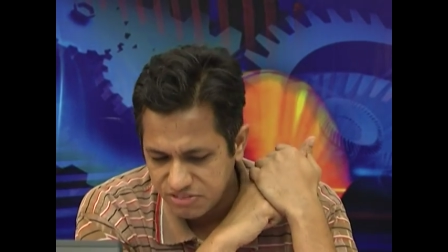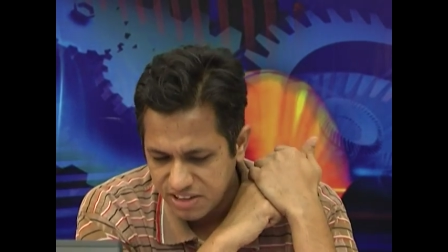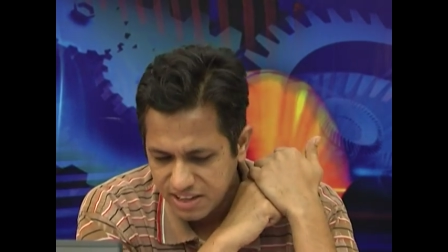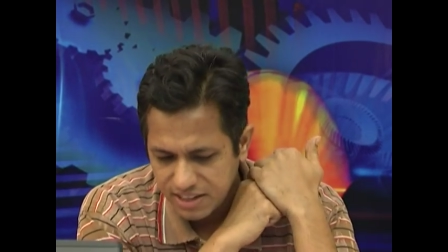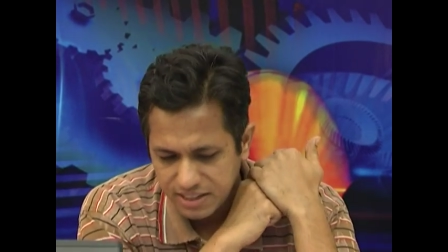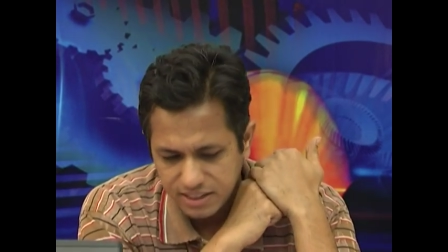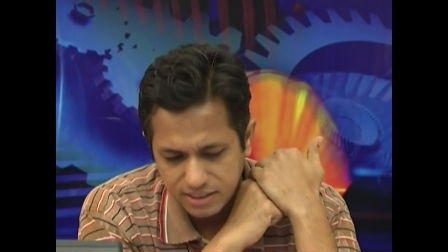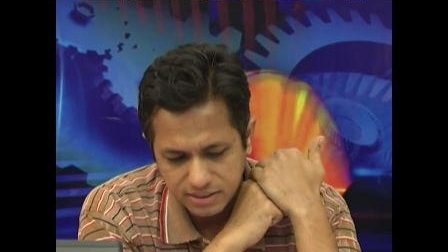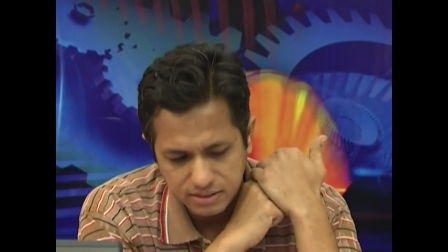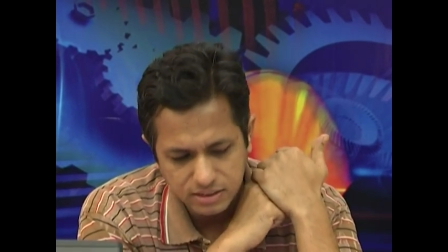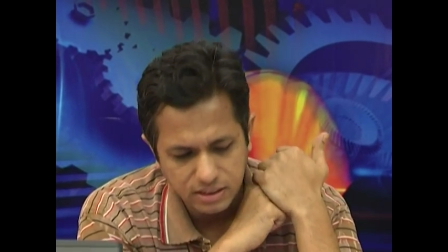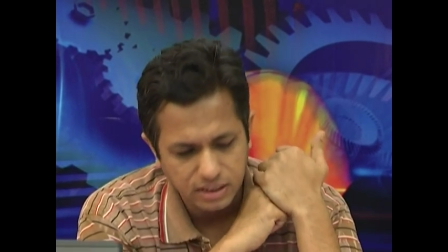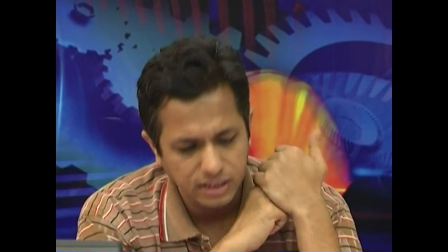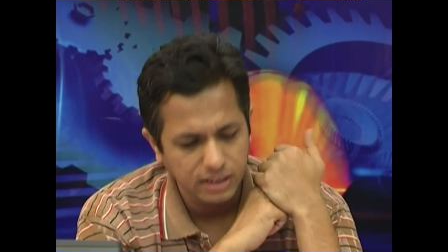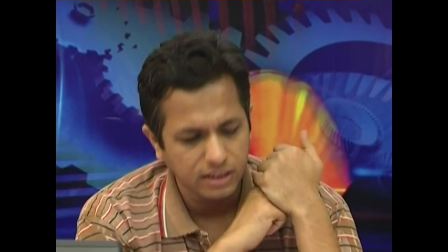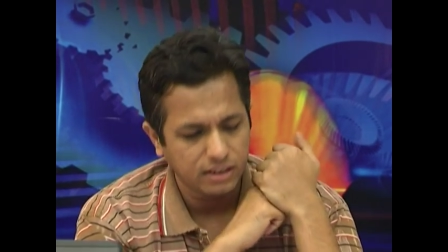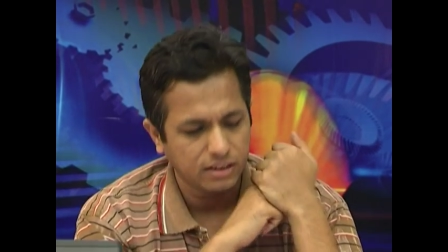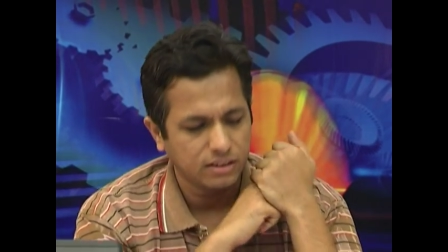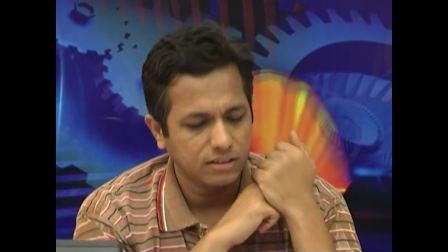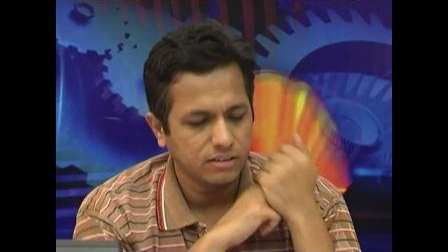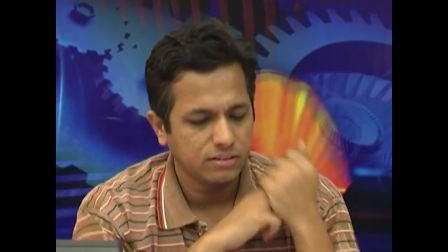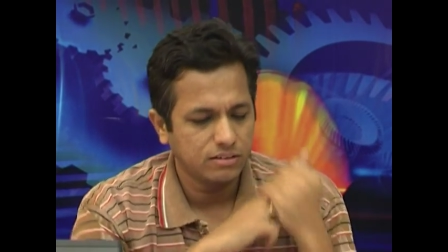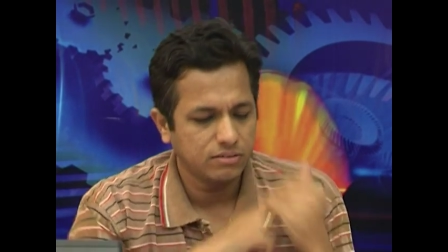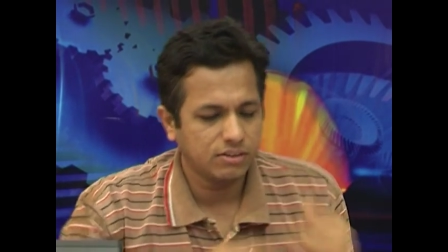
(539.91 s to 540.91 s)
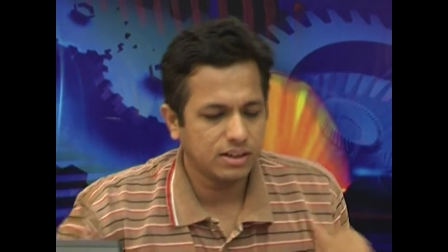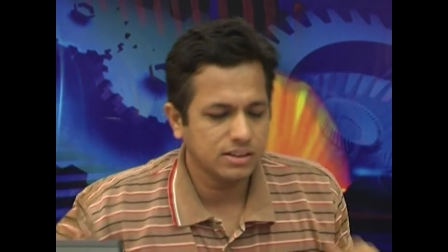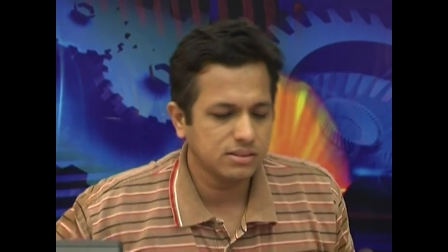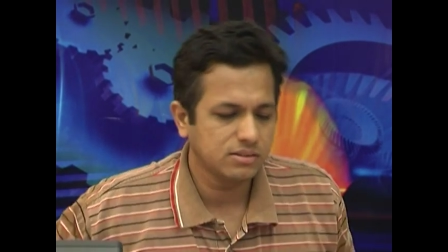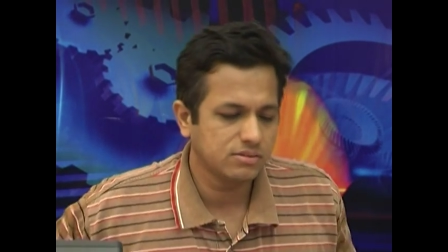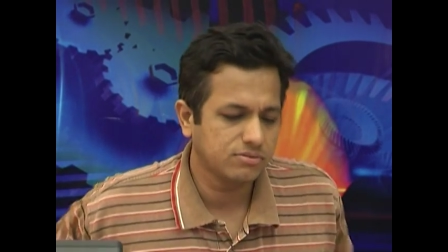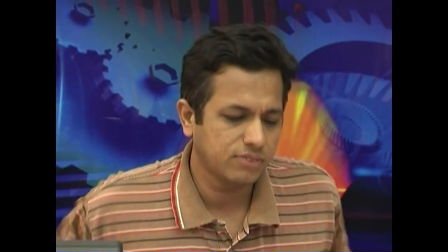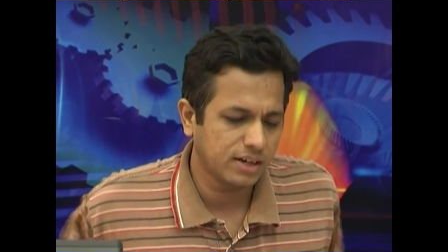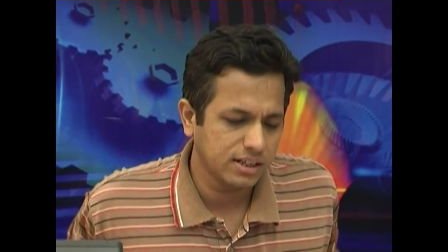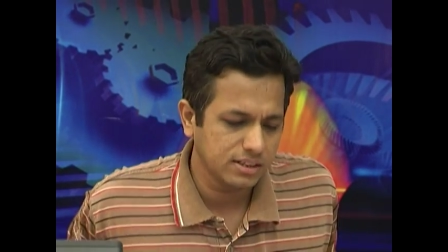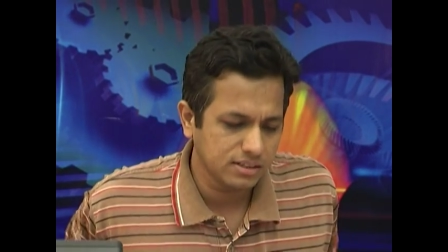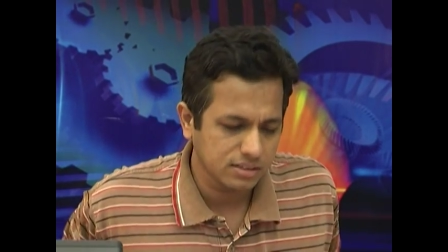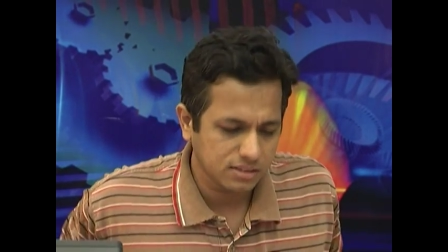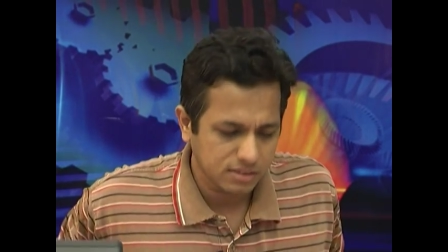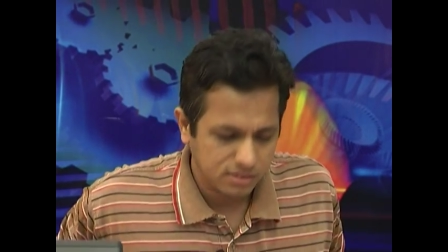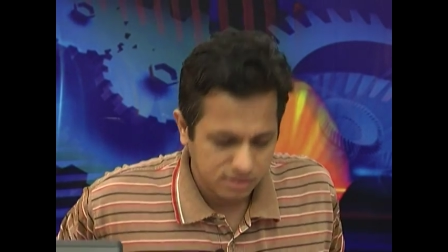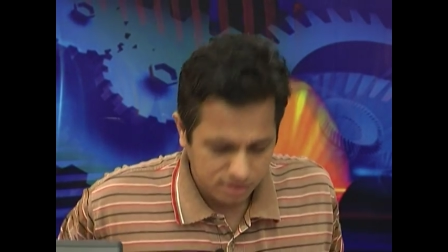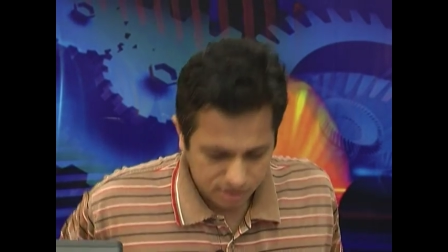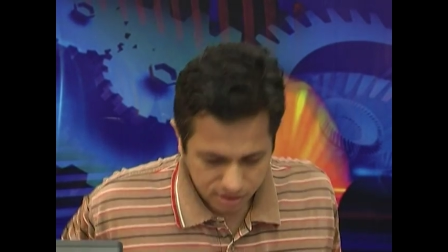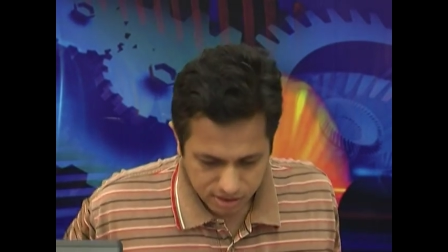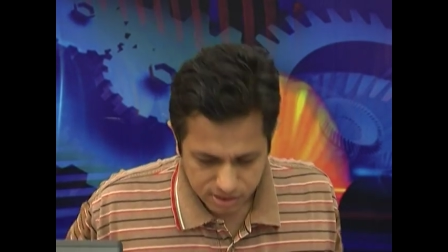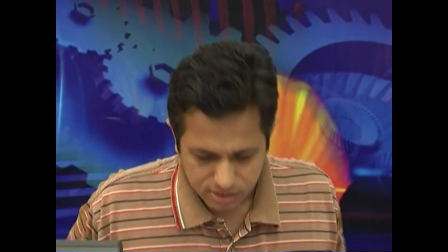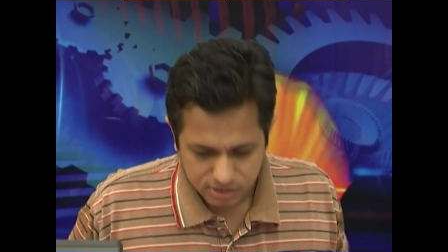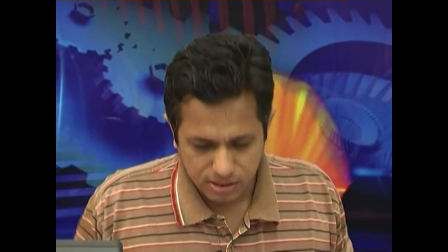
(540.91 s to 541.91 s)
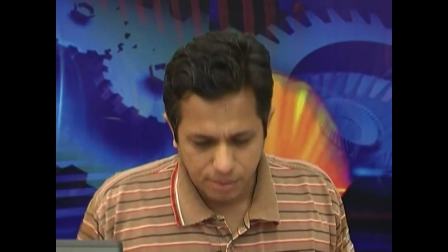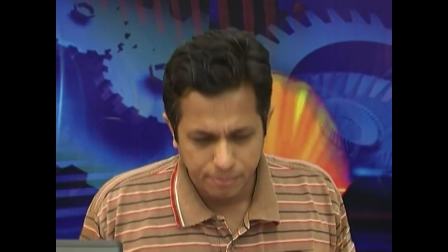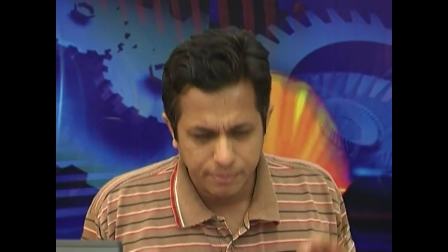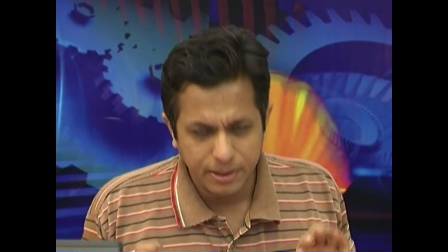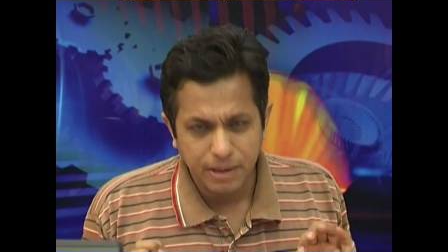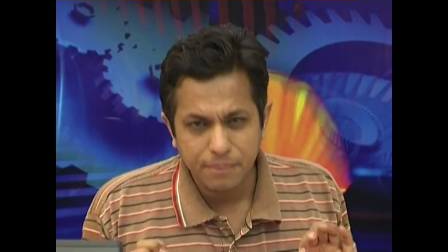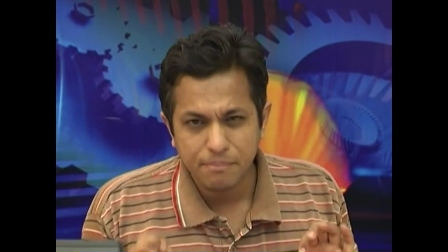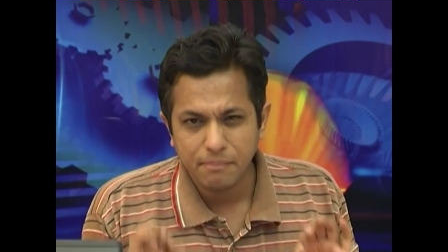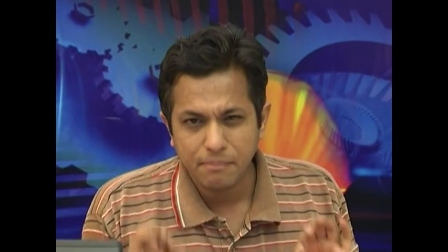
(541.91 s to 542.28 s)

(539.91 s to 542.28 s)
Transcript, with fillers: very easily once, once somebody